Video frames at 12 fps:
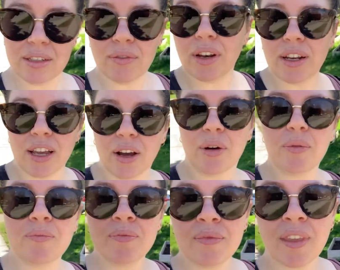video
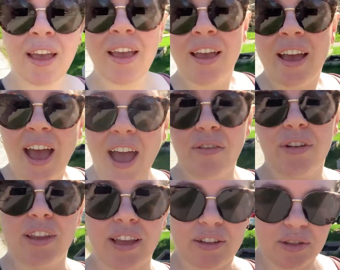
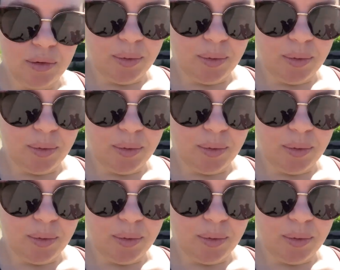everything else will